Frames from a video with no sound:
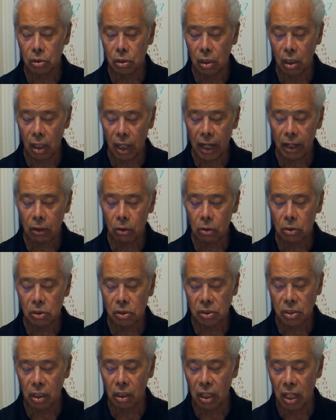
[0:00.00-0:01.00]

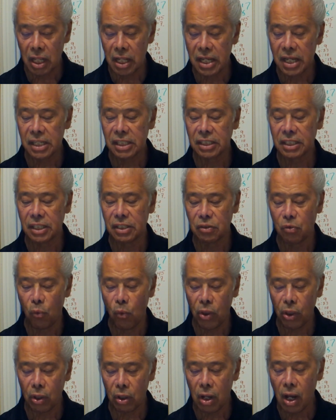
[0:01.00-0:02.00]
reconciliation
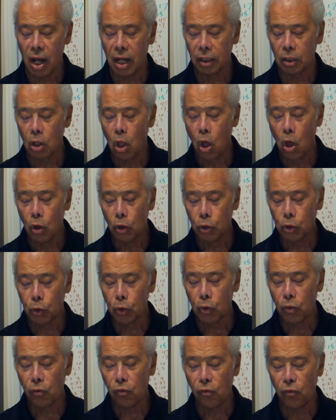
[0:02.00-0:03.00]
with God
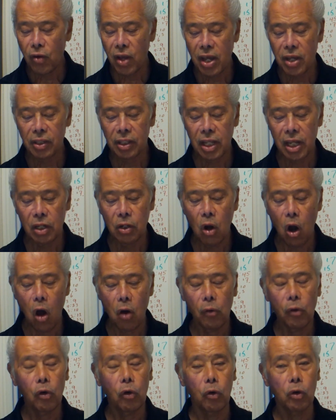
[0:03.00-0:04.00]
through faith in
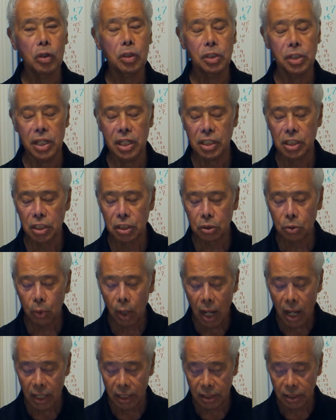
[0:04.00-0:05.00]
our Lord Jesus
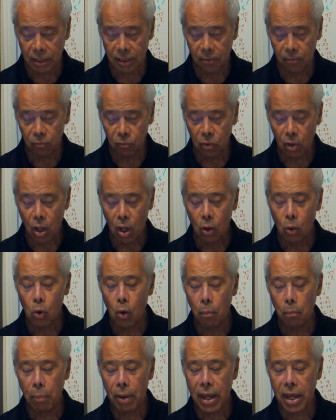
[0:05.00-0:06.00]
Christ, who
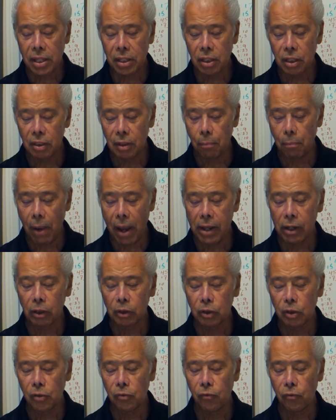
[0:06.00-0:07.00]
paid the
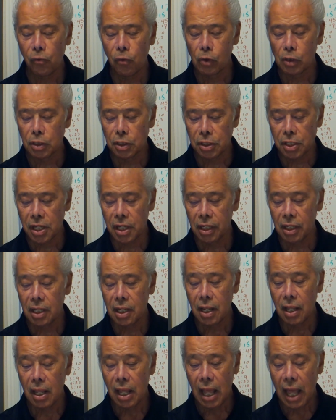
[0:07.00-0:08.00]
penalty for sin
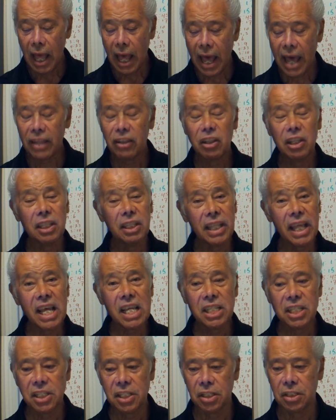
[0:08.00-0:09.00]
and
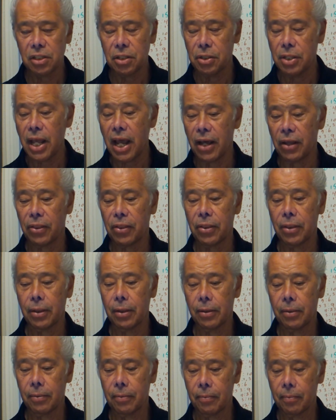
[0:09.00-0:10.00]
tasted death
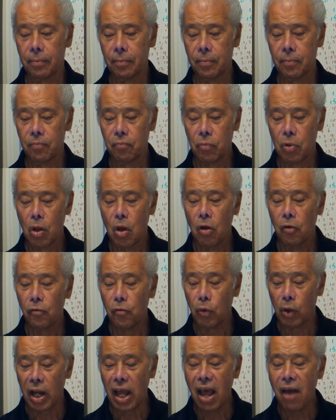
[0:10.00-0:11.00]

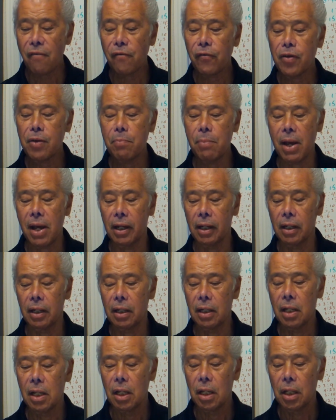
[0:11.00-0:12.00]
for every man."
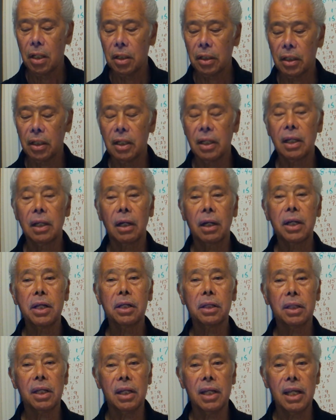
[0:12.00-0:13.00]
You can read
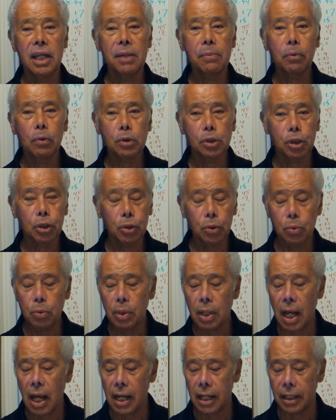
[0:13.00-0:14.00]
it in Hebrews
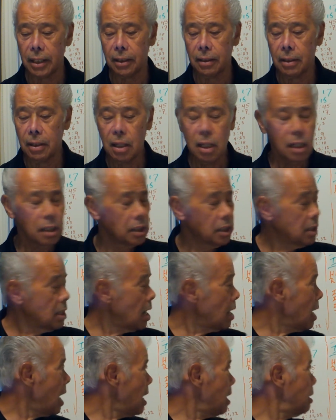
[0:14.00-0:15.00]
2:9. Did I
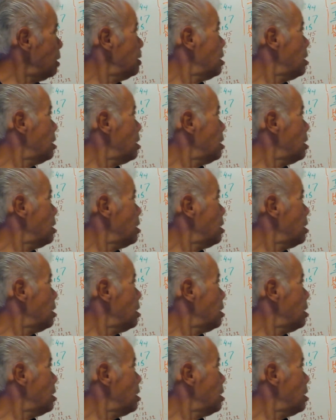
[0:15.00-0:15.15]
write